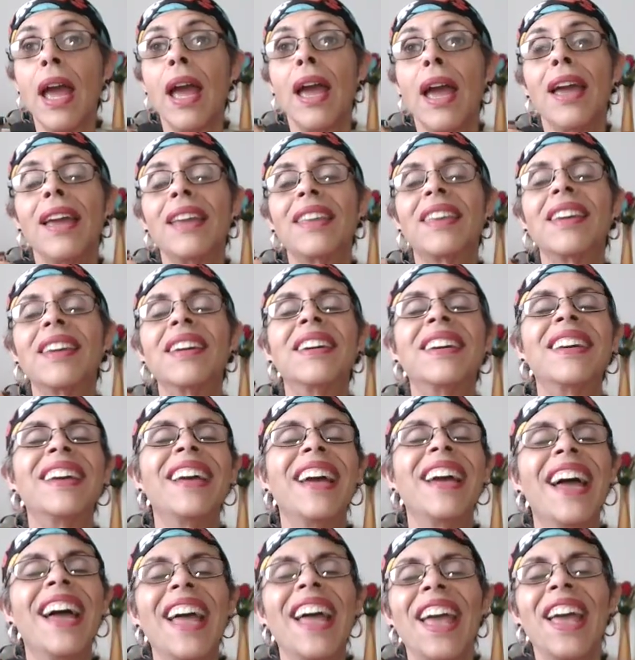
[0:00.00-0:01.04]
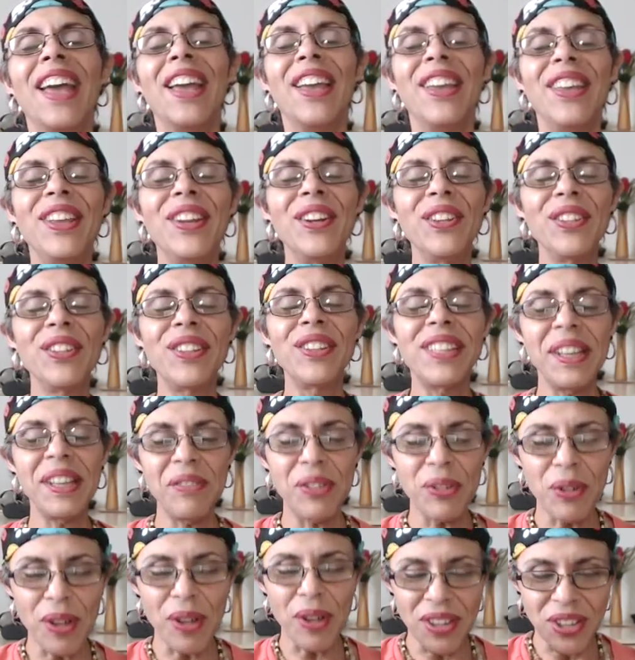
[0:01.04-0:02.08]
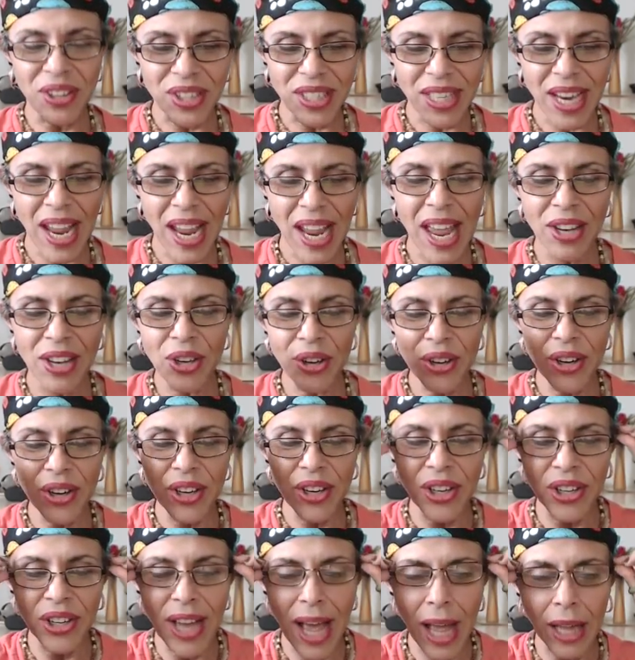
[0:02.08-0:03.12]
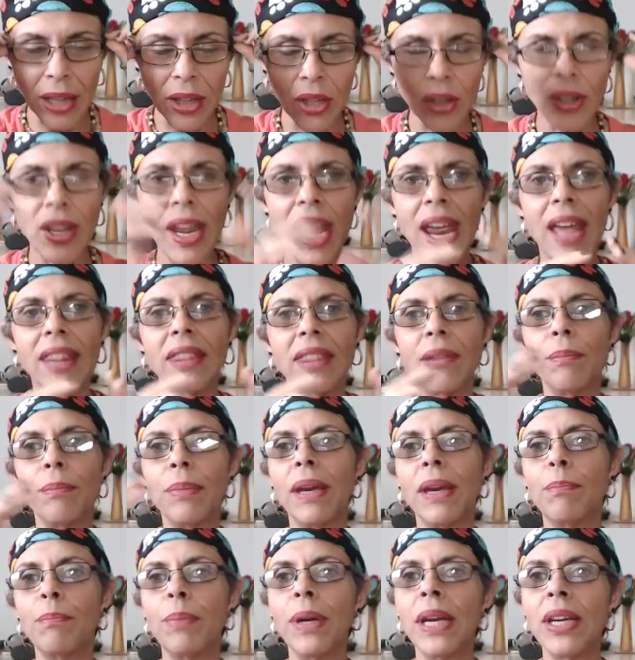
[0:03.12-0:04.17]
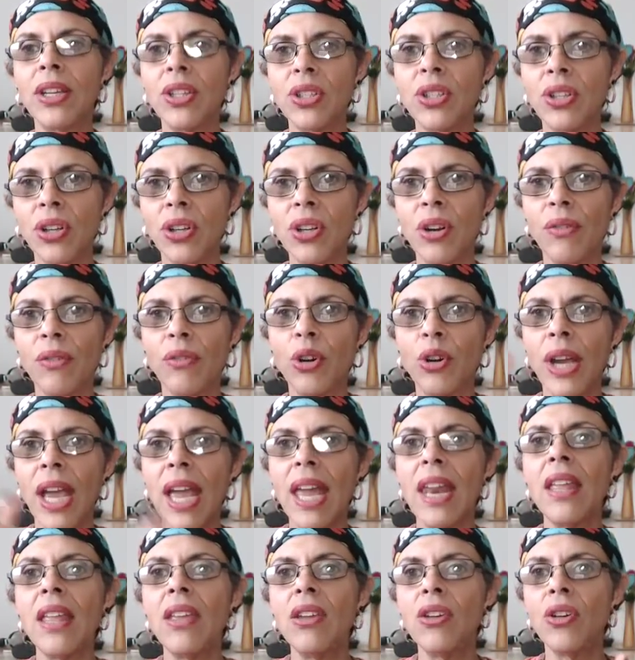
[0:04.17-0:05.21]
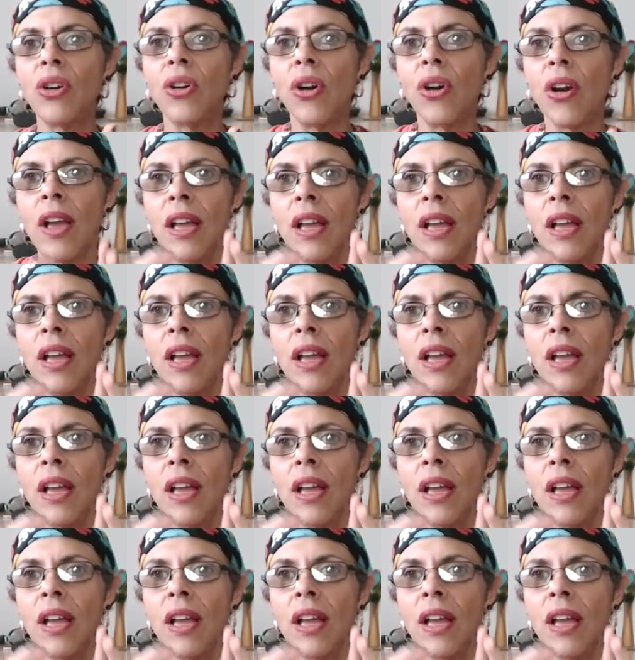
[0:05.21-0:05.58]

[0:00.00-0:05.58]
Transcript: you don't seem to understand. You're not looking at the big picture. You're creating your